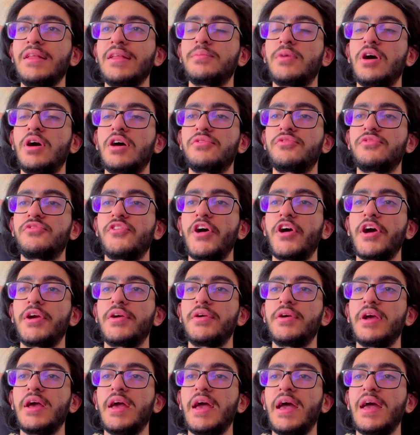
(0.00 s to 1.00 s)

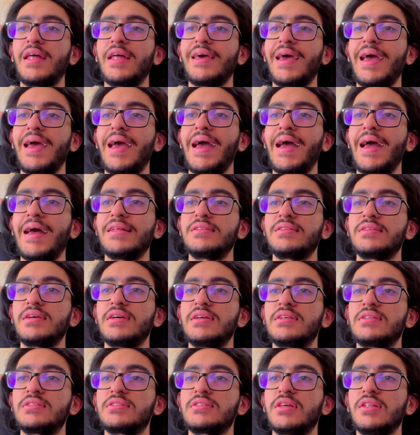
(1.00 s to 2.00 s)
modifier and add
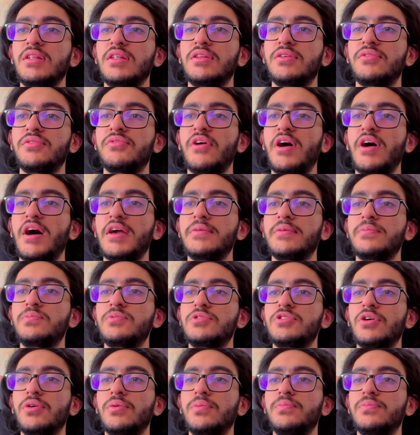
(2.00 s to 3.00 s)
a solidify.
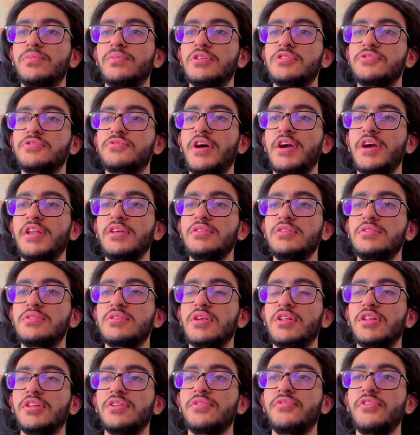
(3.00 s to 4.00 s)
So let's find it,
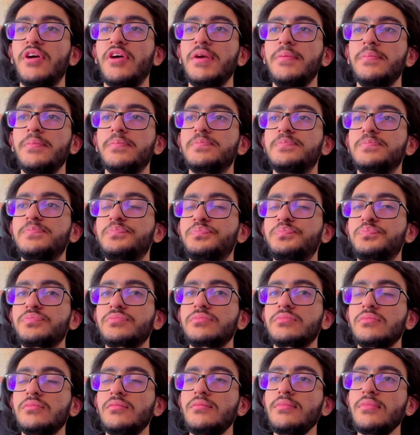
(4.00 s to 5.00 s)
solidify.
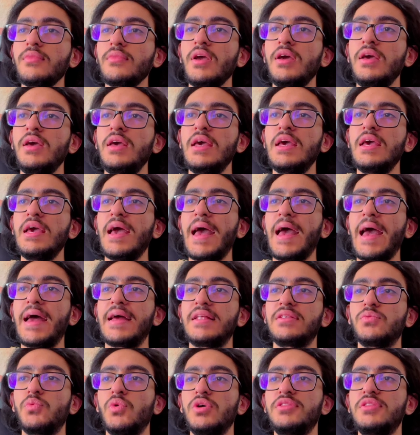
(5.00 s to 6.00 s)

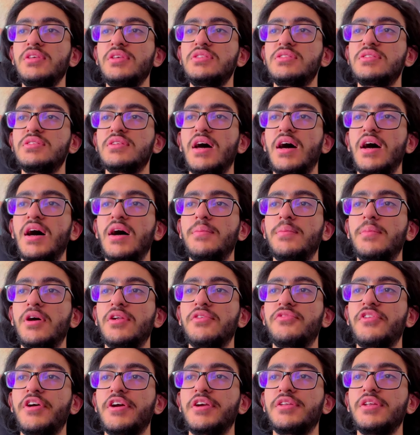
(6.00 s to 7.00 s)
And what this
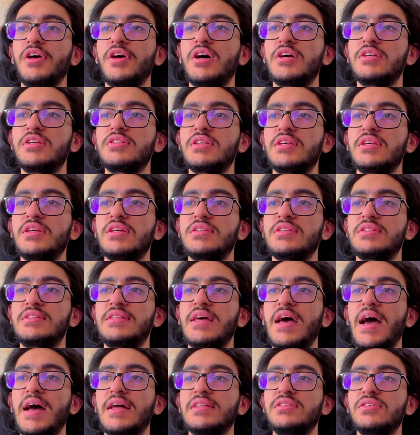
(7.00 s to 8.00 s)
modifier does is
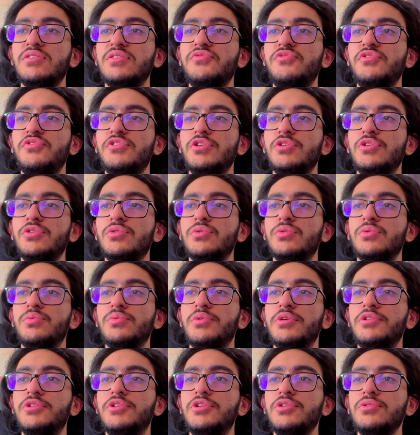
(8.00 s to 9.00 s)
that if you
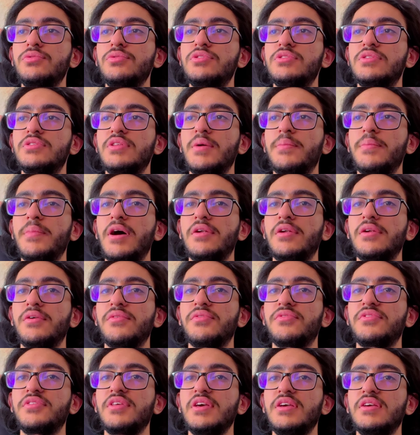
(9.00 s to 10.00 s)
reduce the amount
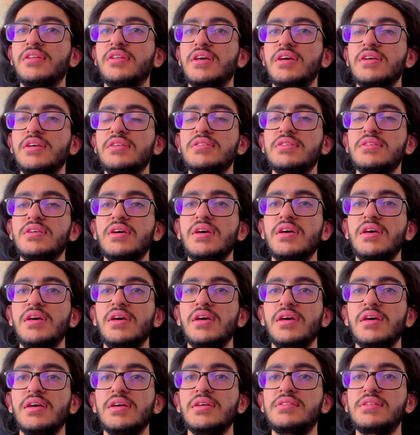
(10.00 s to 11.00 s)
of thickness,
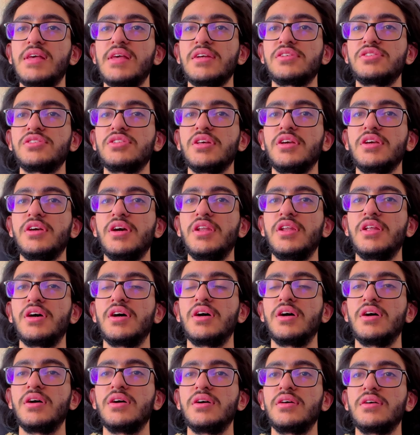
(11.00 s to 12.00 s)
it's actually
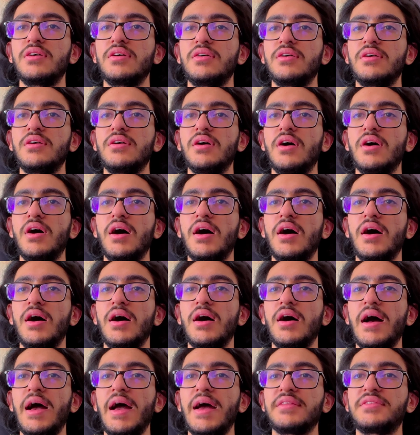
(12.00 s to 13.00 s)
gonna
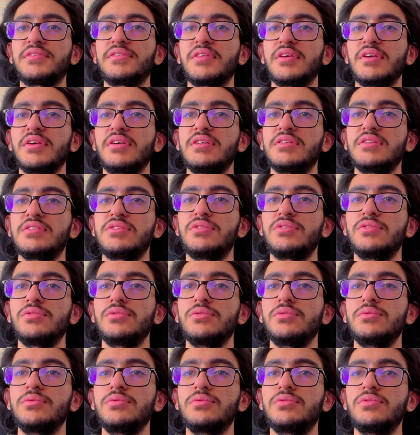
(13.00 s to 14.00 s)
add thickness
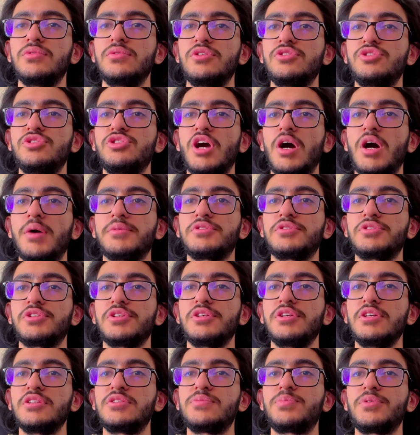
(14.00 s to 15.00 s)
to the
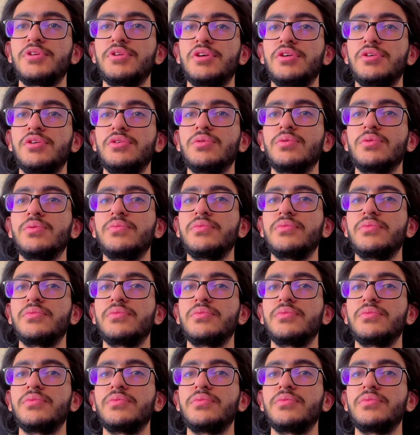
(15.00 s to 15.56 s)
geometry. It's pretty cool.